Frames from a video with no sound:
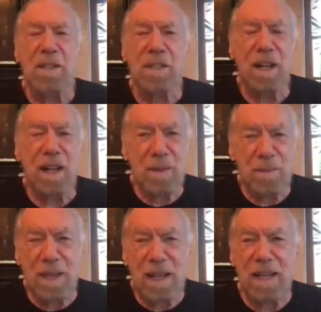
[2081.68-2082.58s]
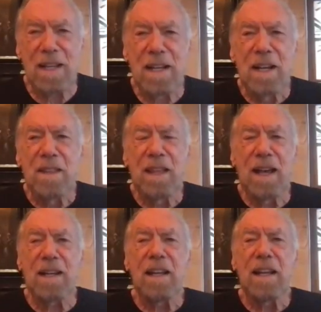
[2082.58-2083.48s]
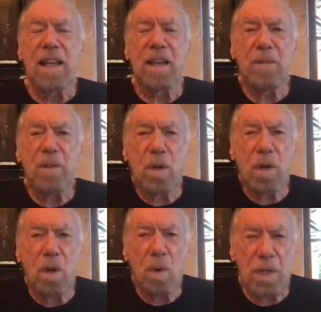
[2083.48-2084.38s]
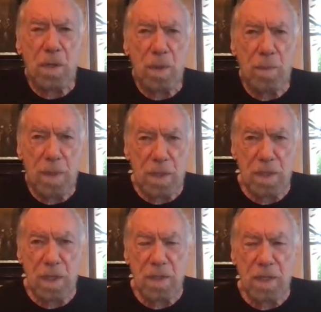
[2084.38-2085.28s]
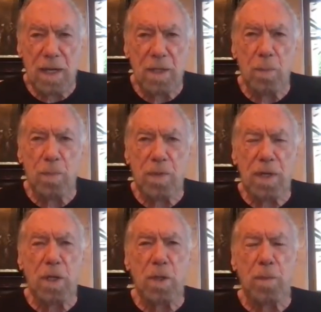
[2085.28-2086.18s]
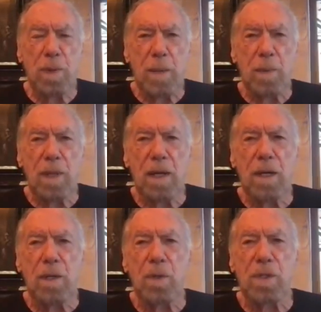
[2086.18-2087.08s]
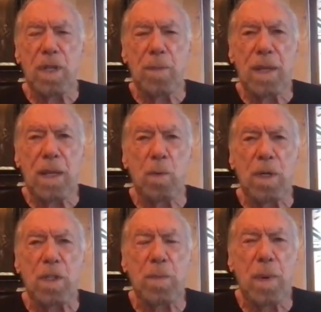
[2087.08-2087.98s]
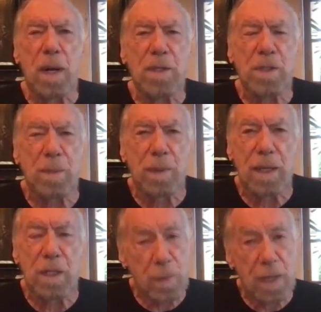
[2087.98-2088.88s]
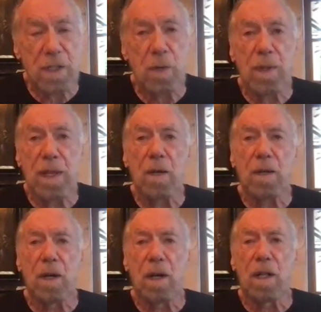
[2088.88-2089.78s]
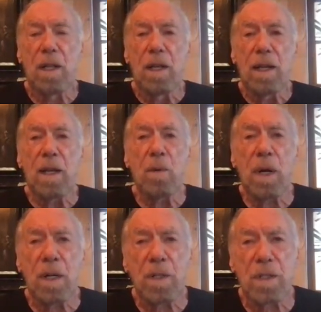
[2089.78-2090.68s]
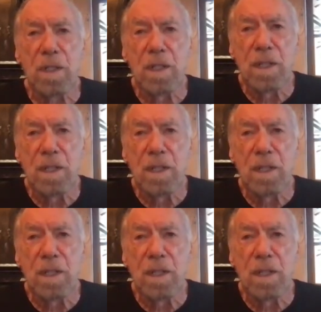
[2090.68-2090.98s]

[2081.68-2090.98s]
has taught me that if you go into a business and you teach people how to do something responsibly, especially with alcohol, it works.